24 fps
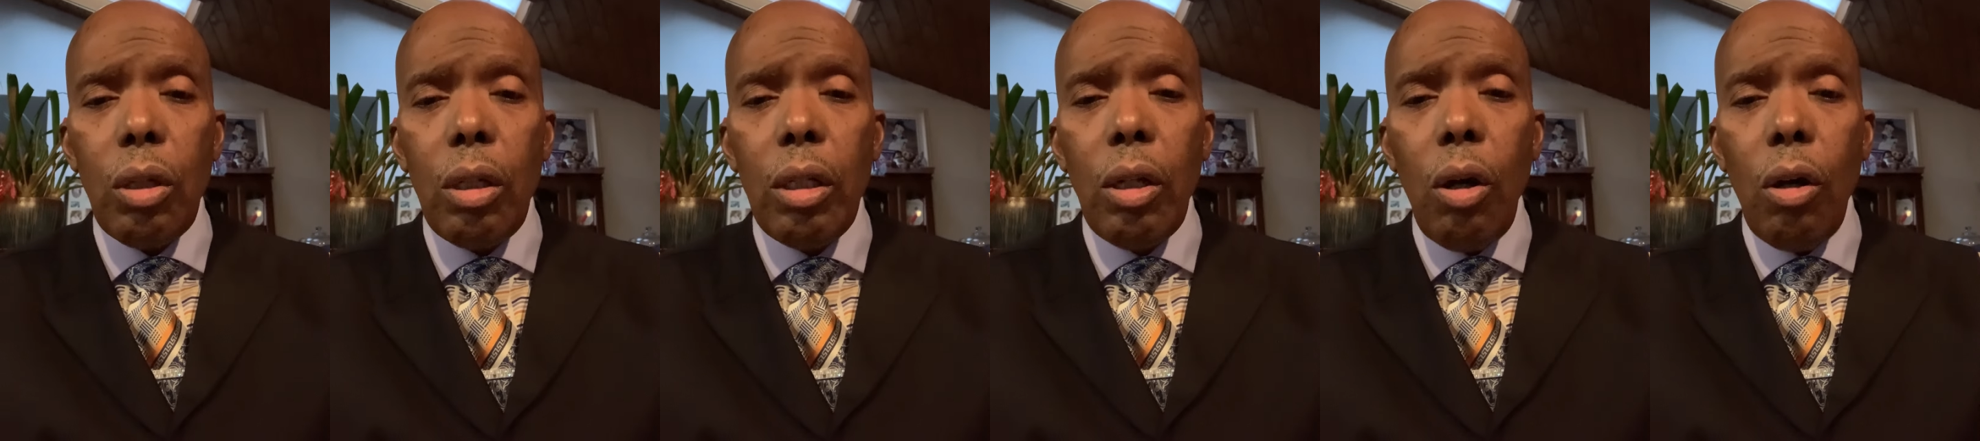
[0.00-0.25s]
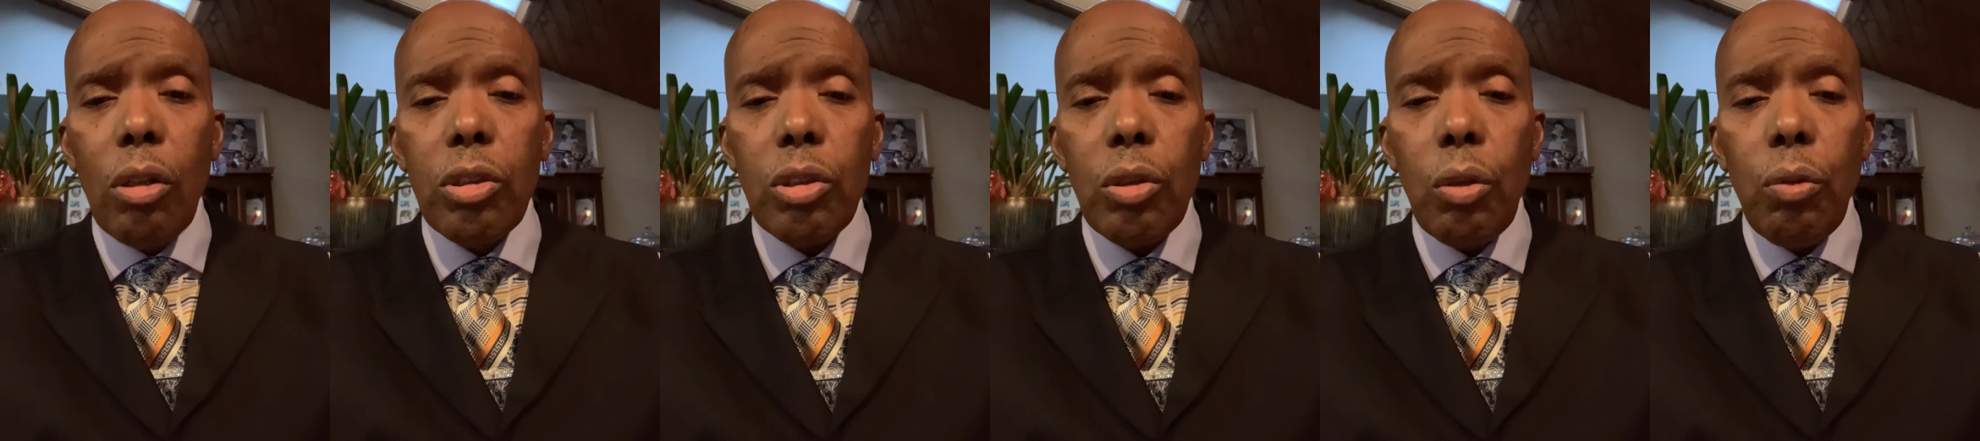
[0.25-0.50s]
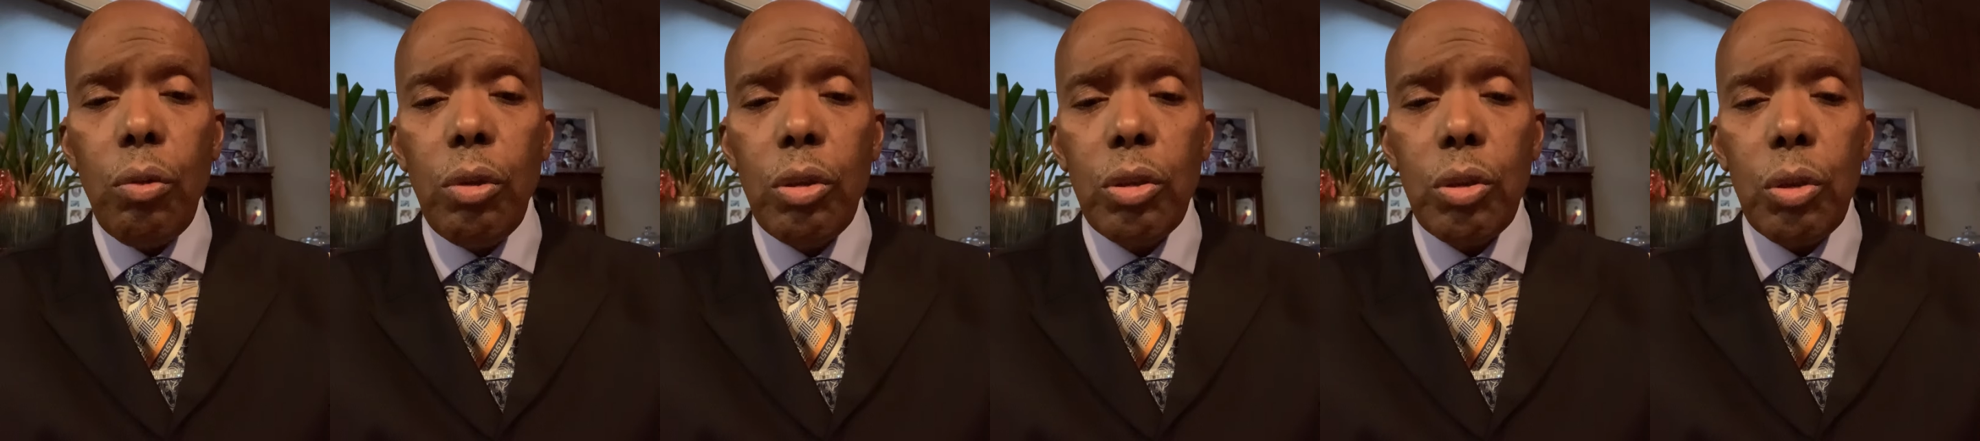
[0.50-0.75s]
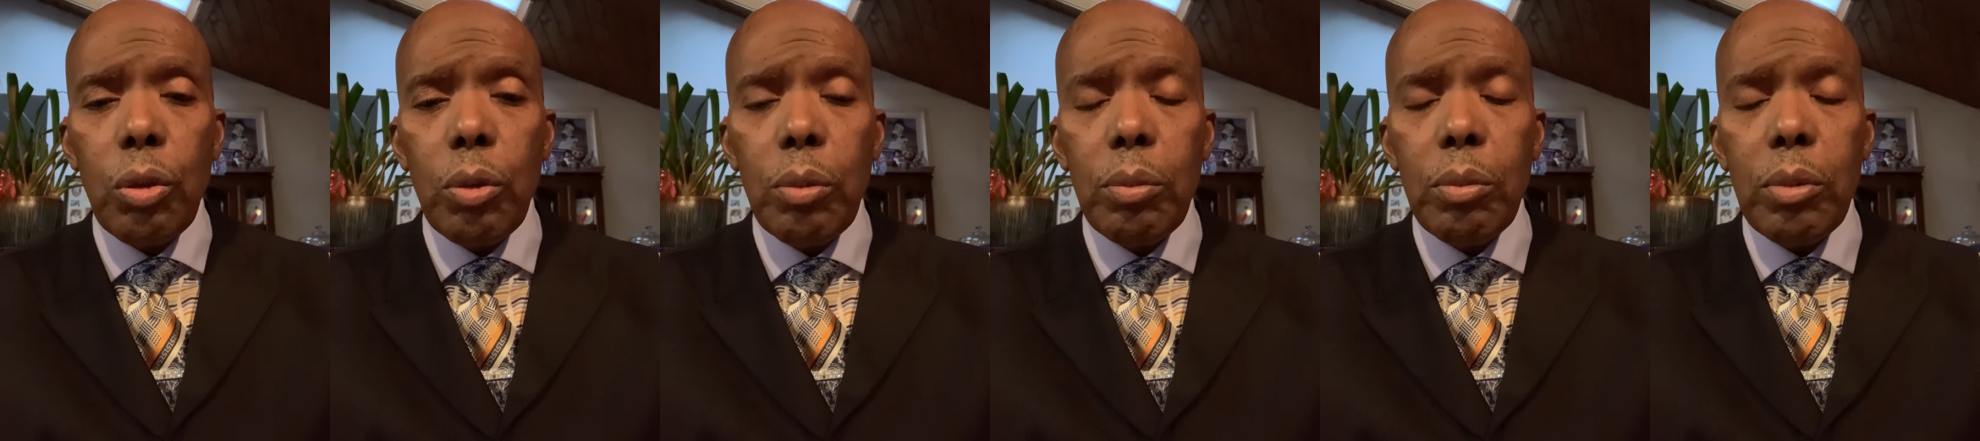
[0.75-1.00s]
also
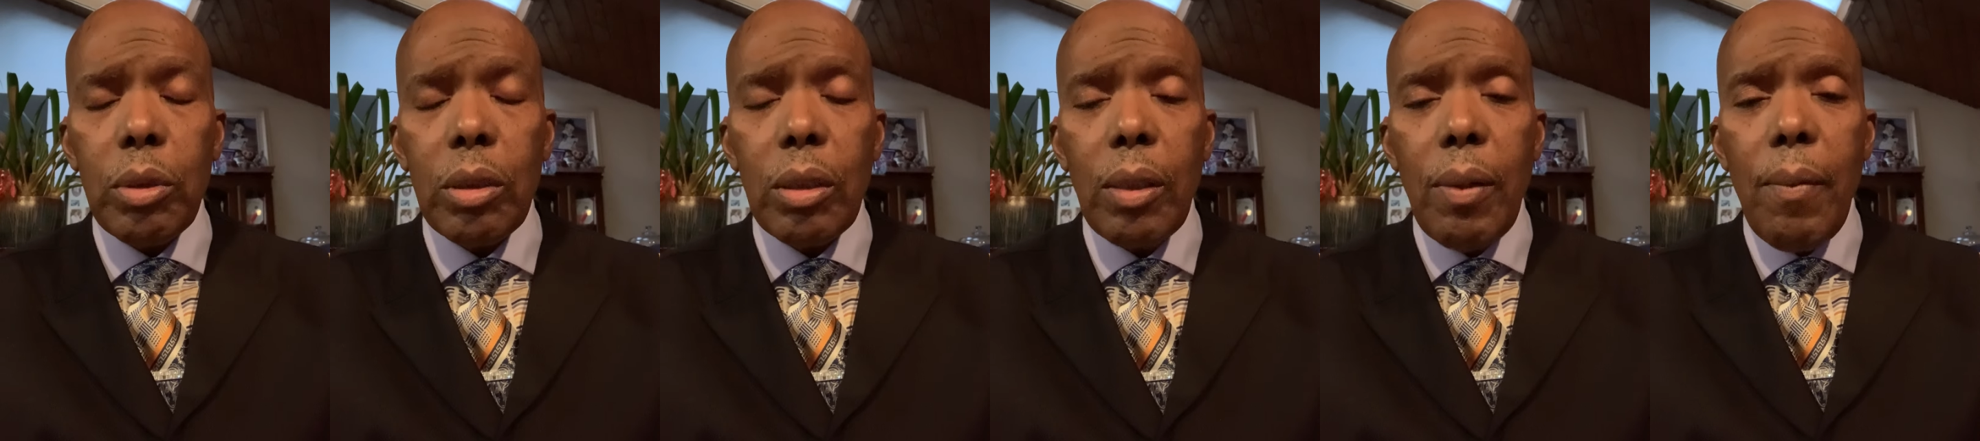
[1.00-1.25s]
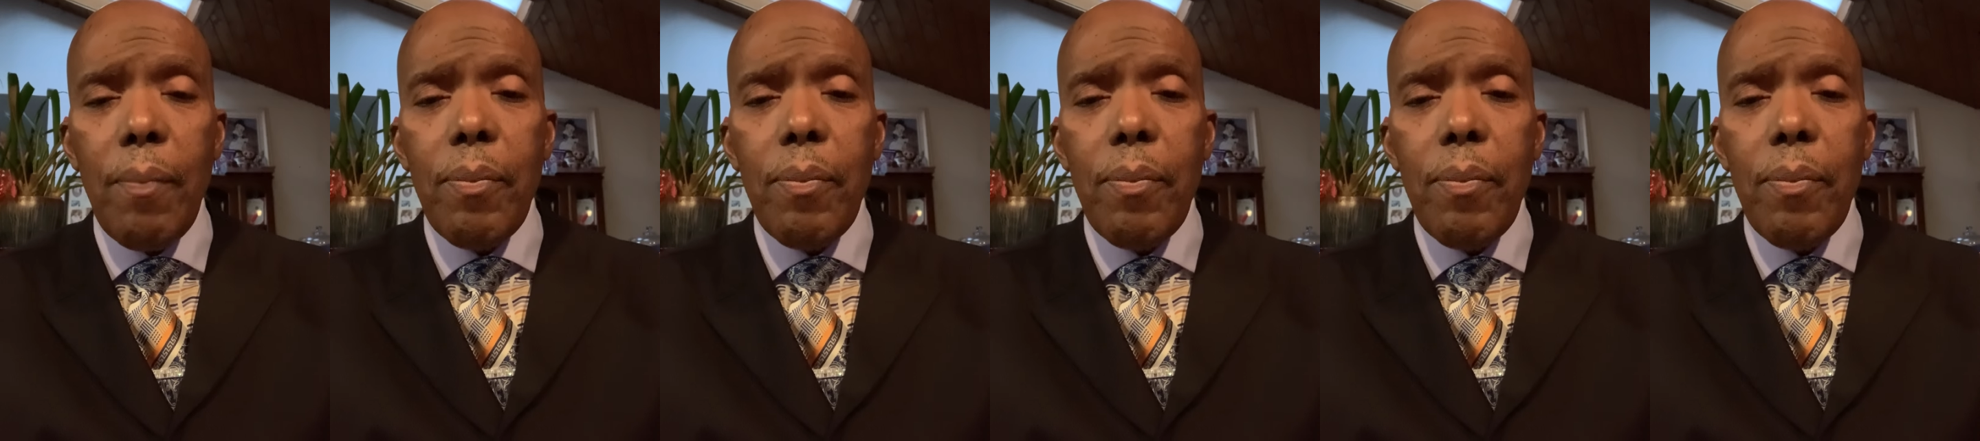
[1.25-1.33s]
resumes.